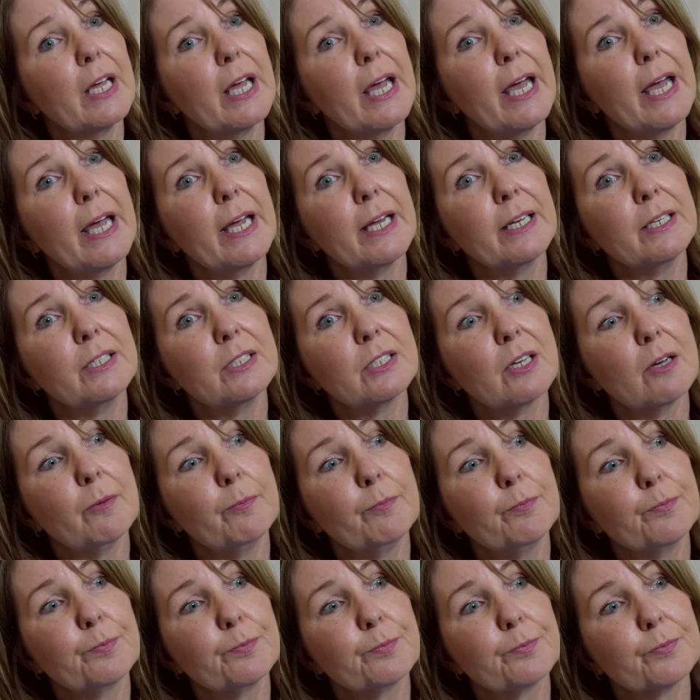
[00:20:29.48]

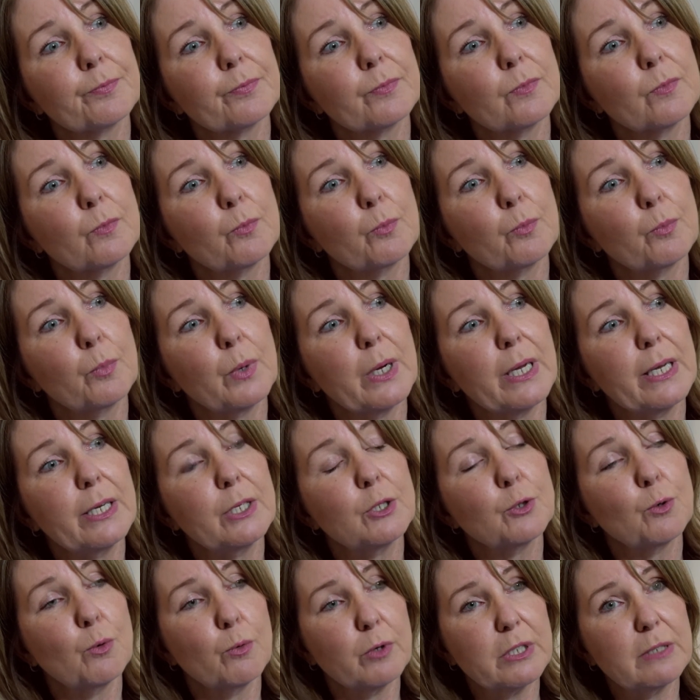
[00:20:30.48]
and we
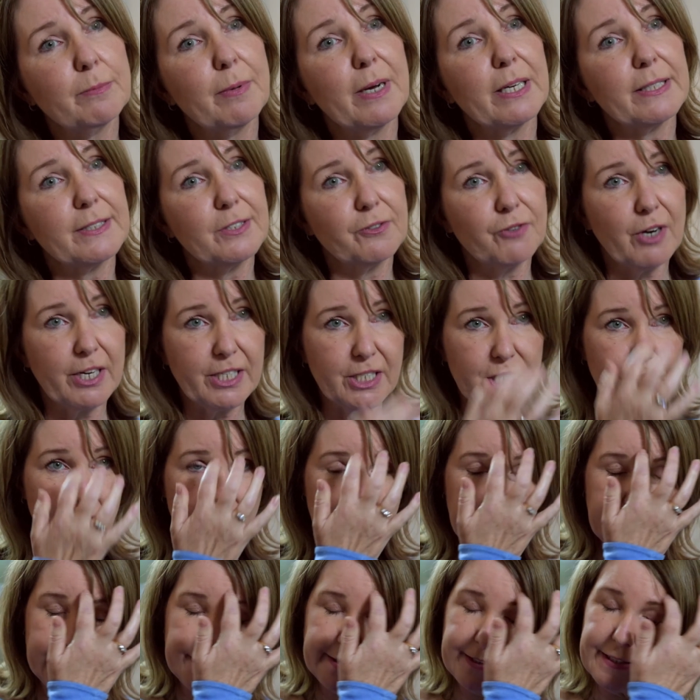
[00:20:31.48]
talked about
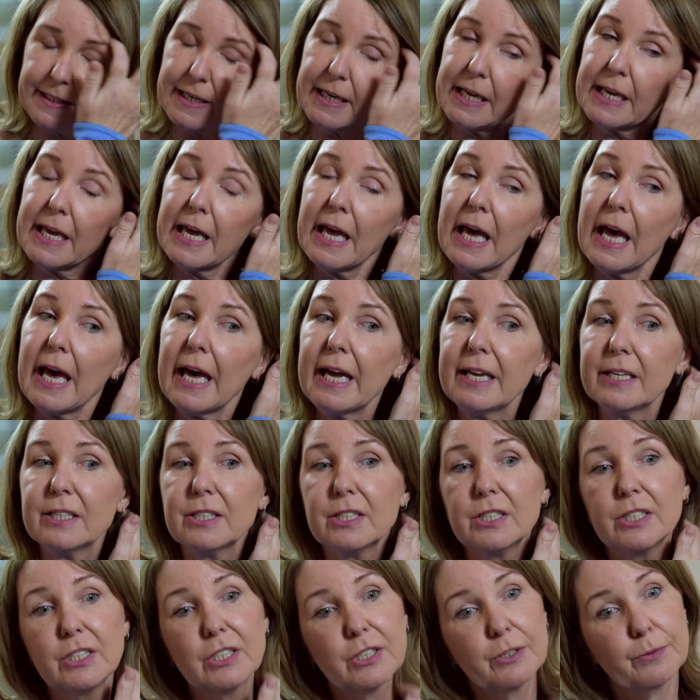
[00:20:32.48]
strategies,
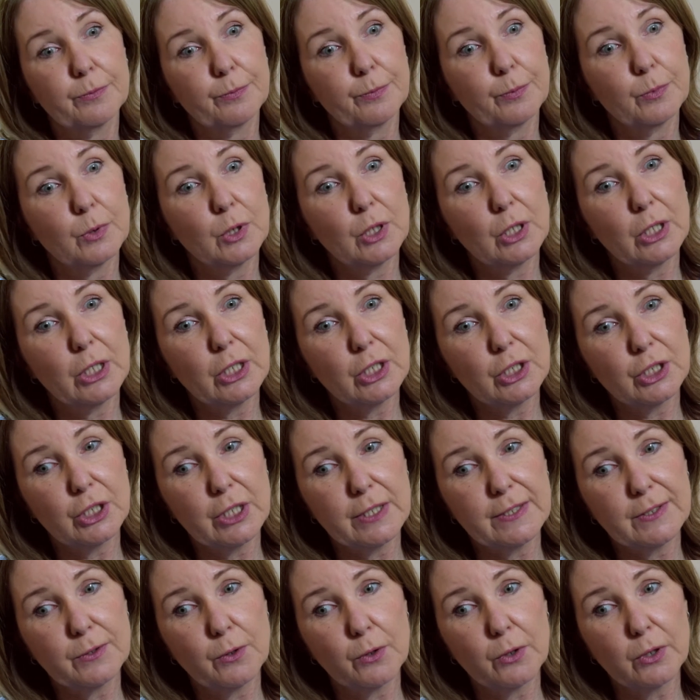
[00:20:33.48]
and
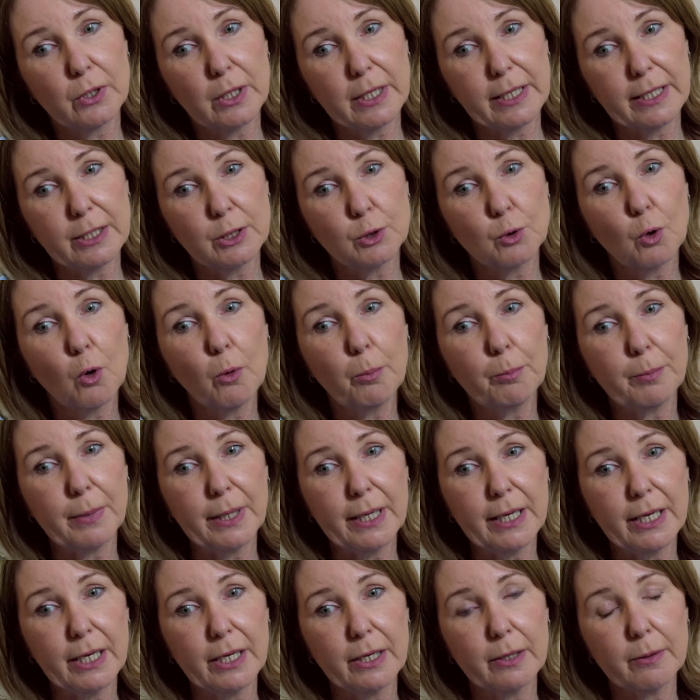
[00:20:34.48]
she certainly taught
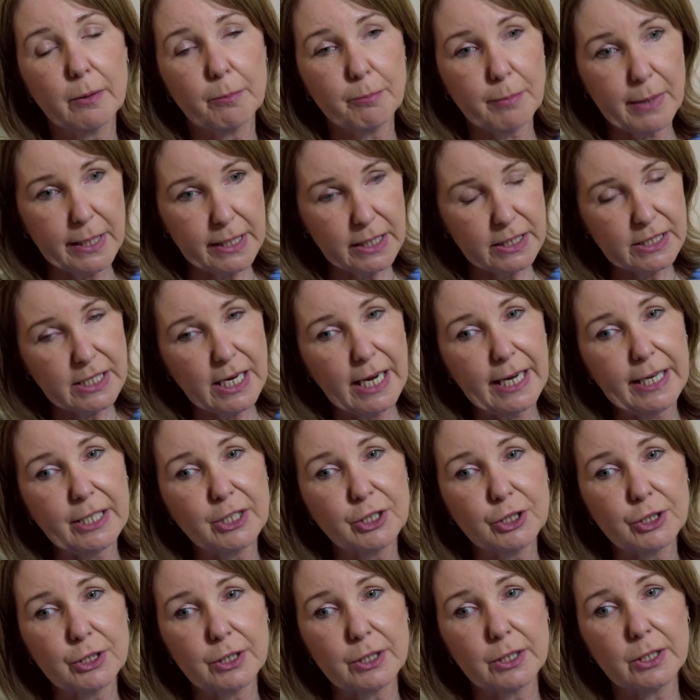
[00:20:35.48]
me
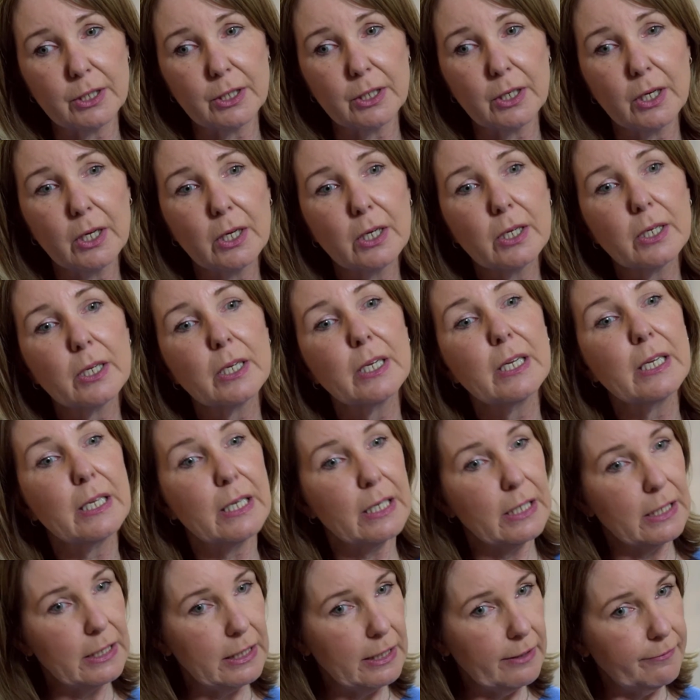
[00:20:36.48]
meditation,
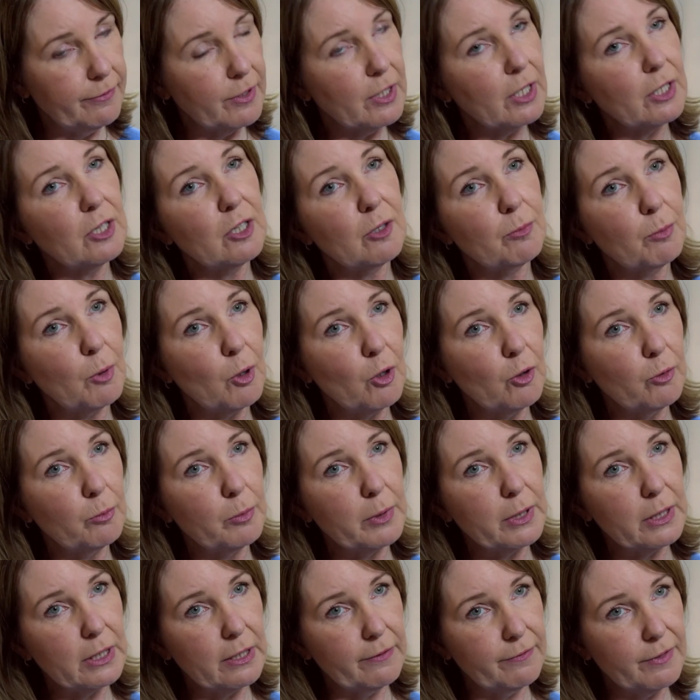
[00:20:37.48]
living in the
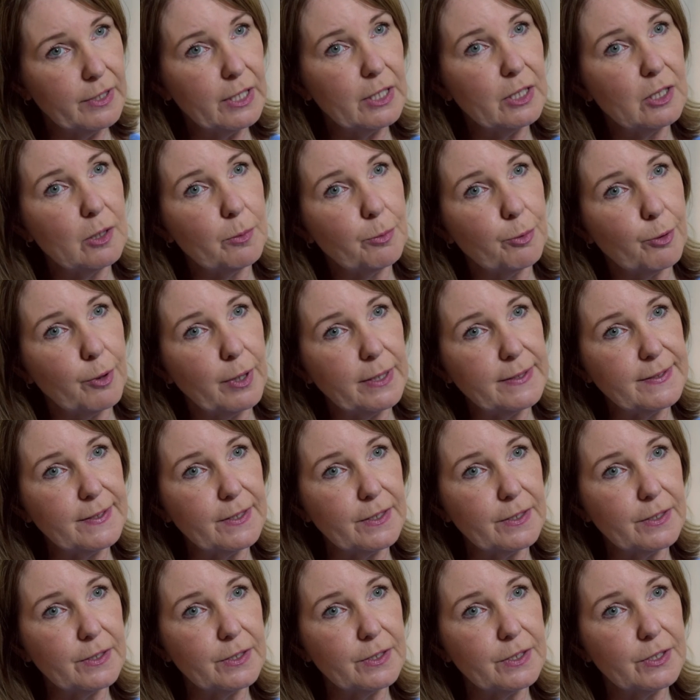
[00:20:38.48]
moment, living in the
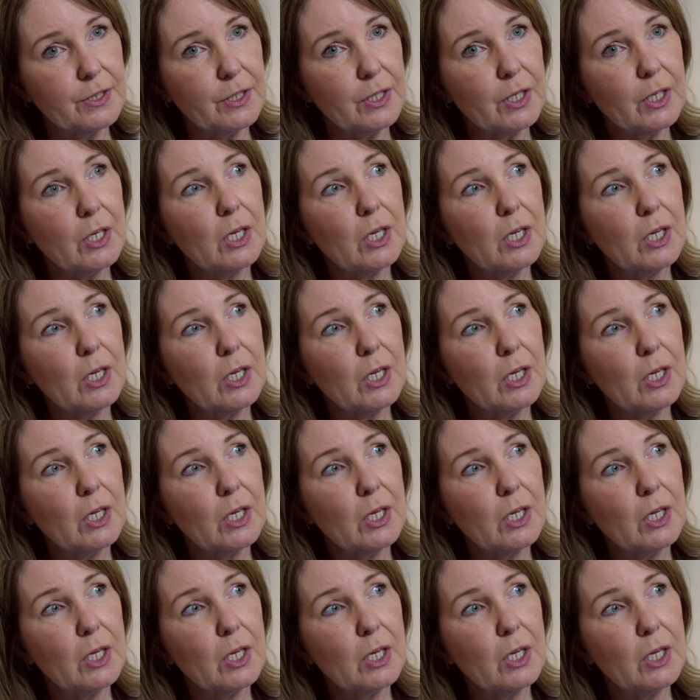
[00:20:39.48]
present,